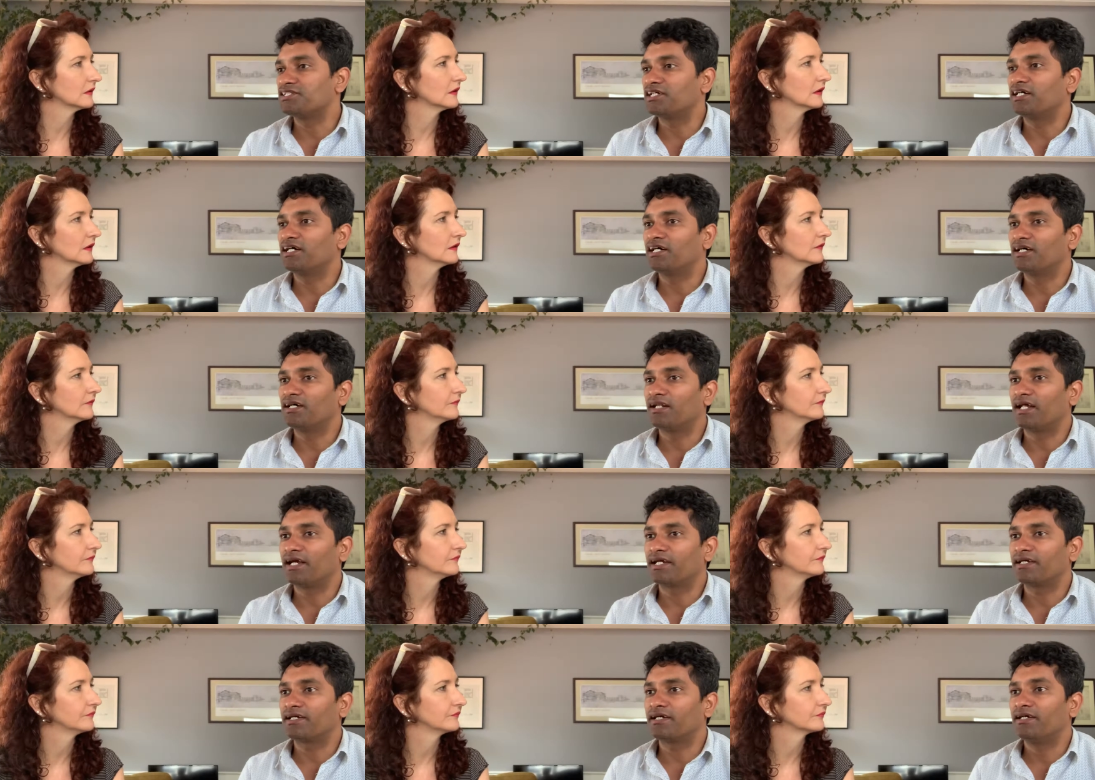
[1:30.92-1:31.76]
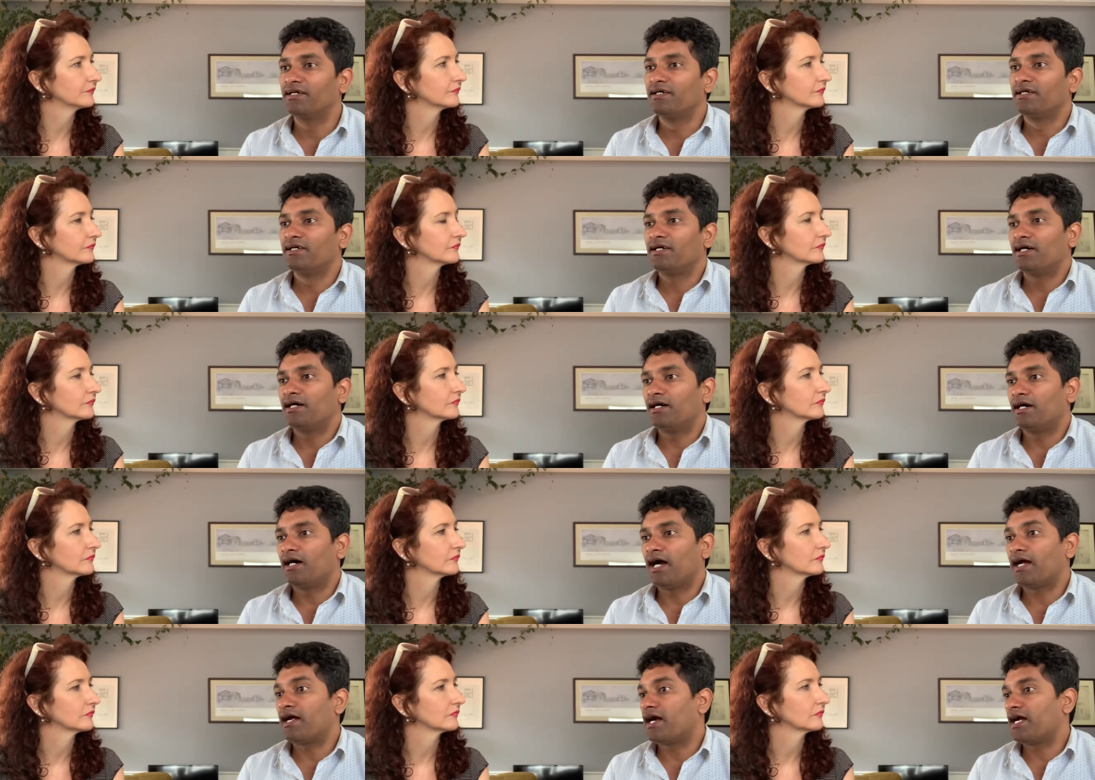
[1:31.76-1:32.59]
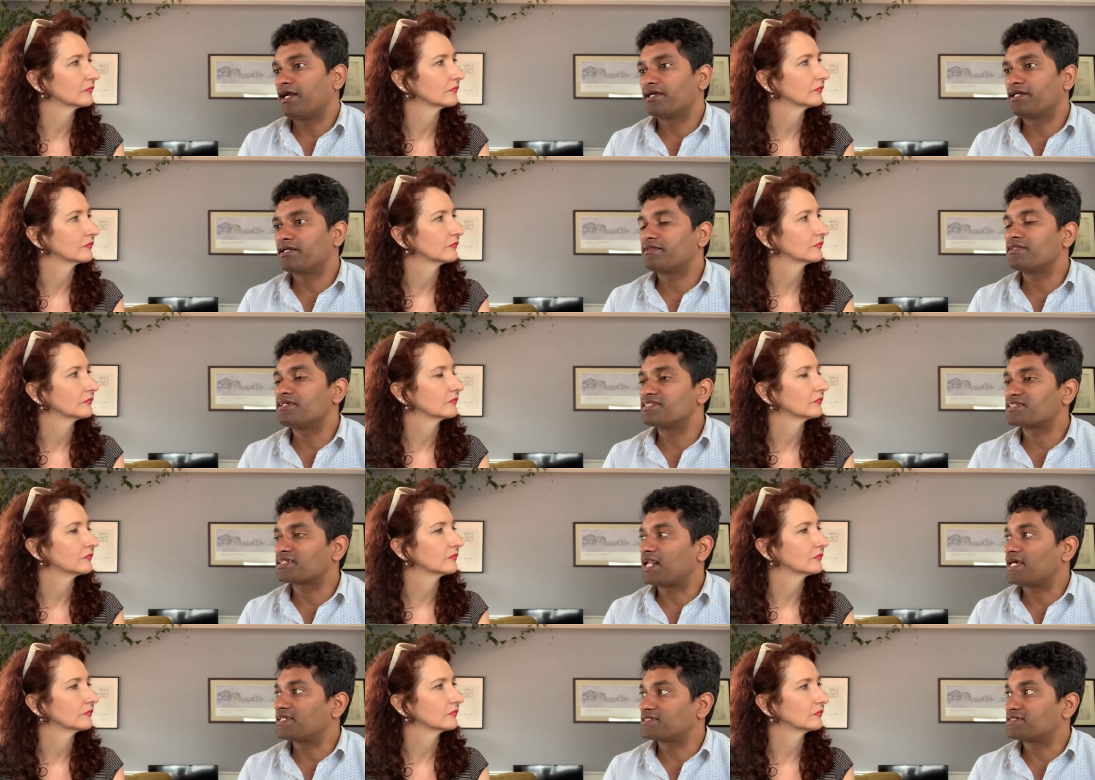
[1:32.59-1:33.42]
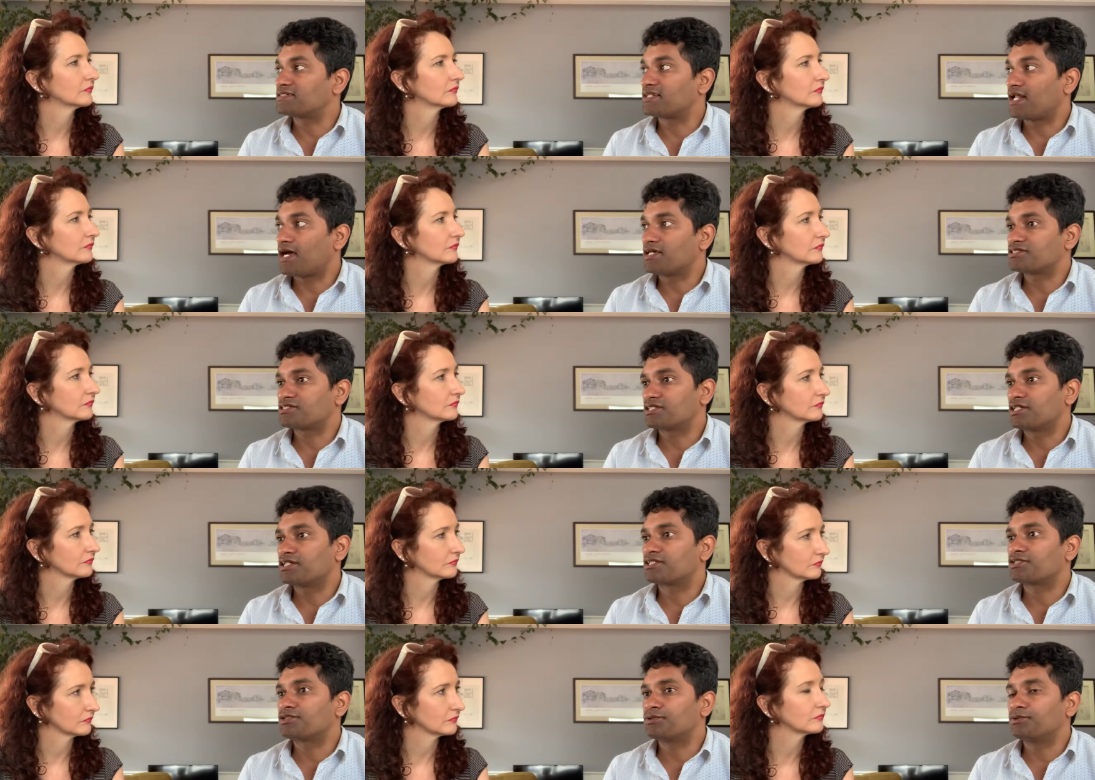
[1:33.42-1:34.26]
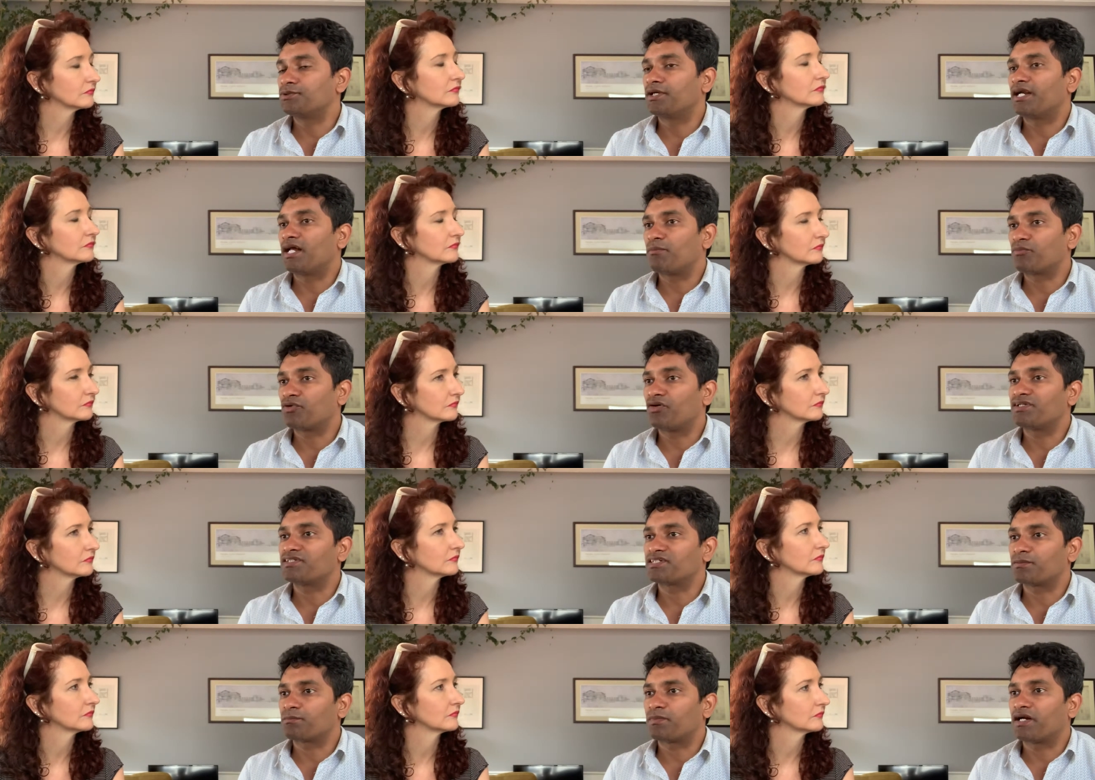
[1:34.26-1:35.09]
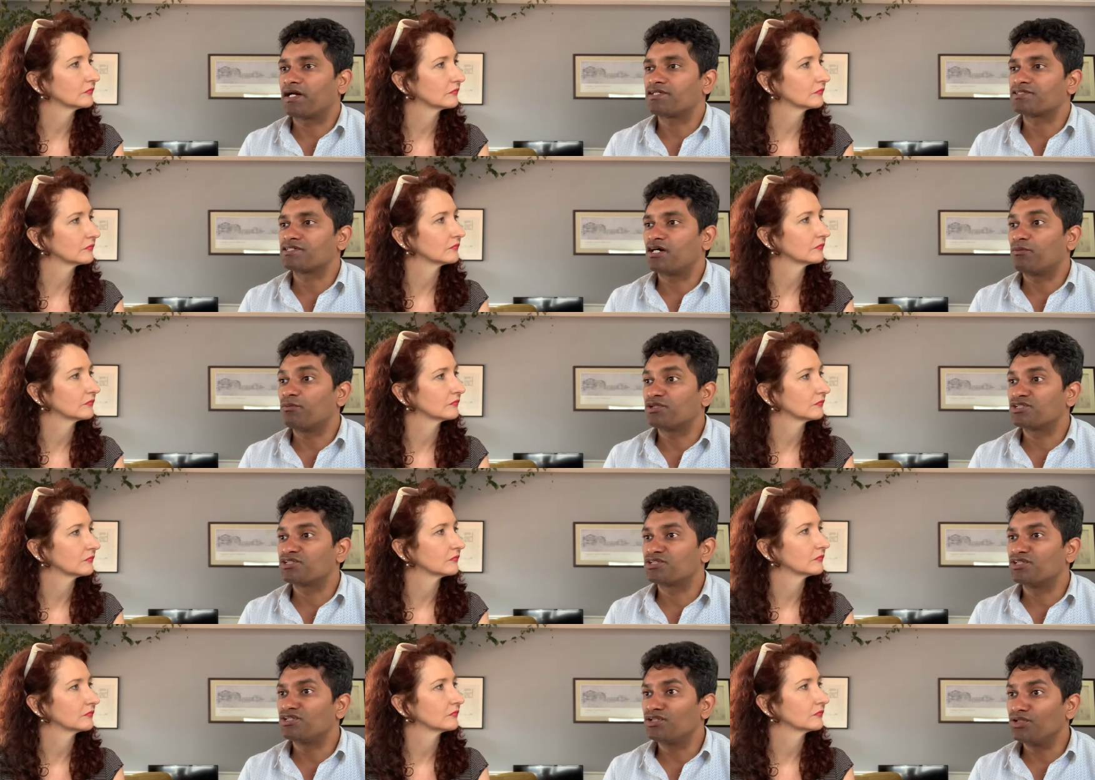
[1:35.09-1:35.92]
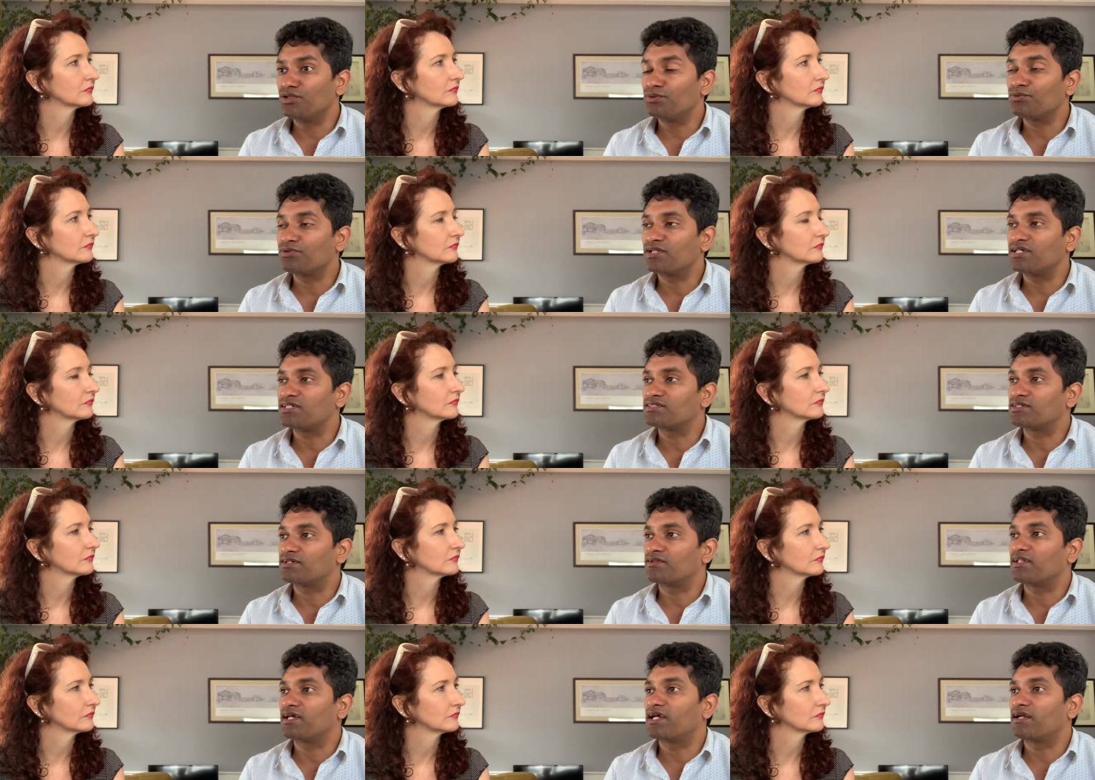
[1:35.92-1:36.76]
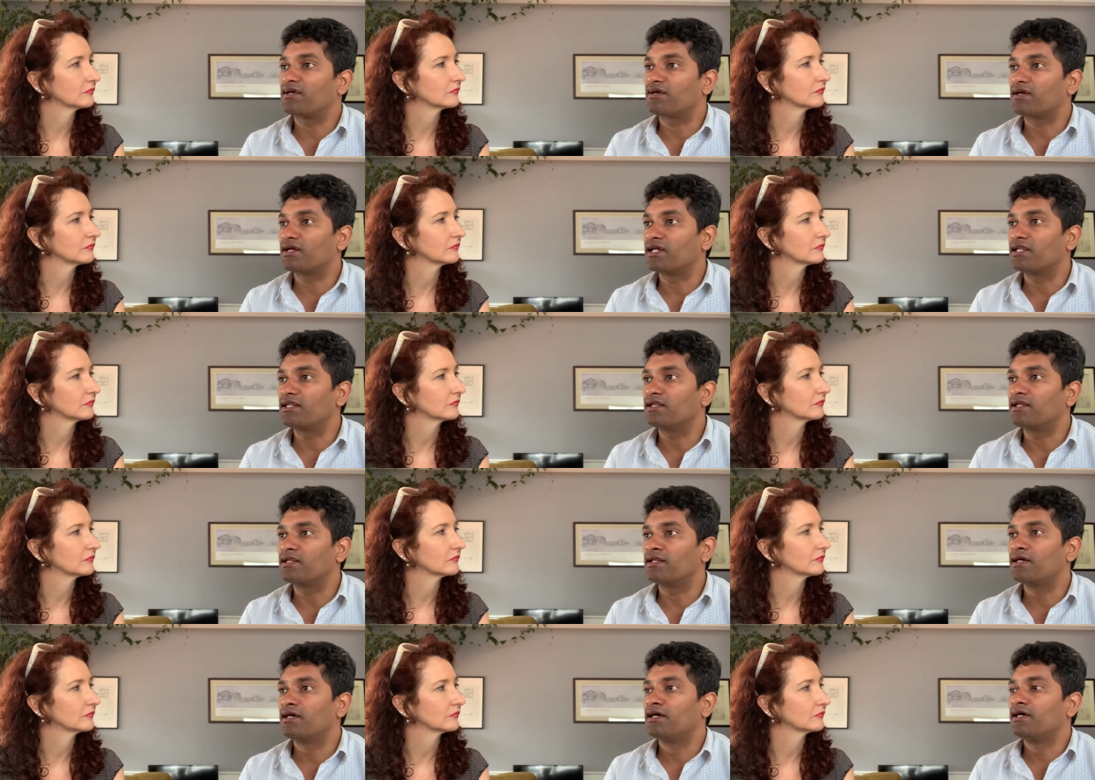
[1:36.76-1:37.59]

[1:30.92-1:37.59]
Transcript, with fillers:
Speaker 1: change. like I, I did these classes last year too, and I'm quite surprised how much new things are there in